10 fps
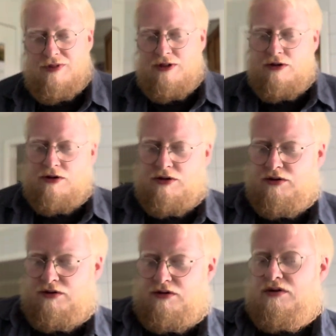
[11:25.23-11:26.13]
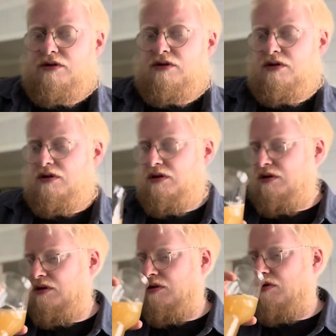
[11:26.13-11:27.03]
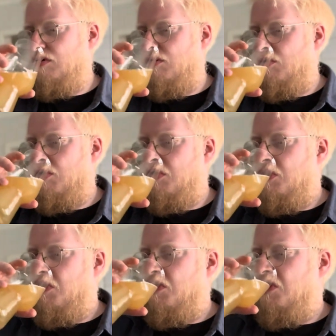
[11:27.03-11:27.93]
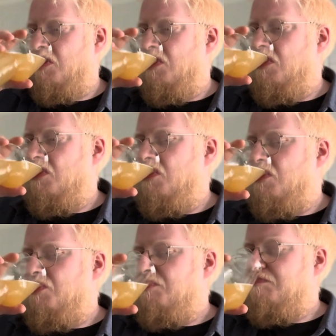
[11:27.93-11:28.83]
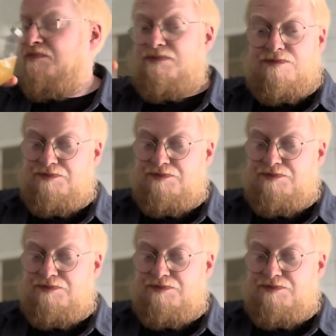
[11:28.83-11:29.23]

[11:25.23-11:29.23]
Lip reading: Nobody speaks.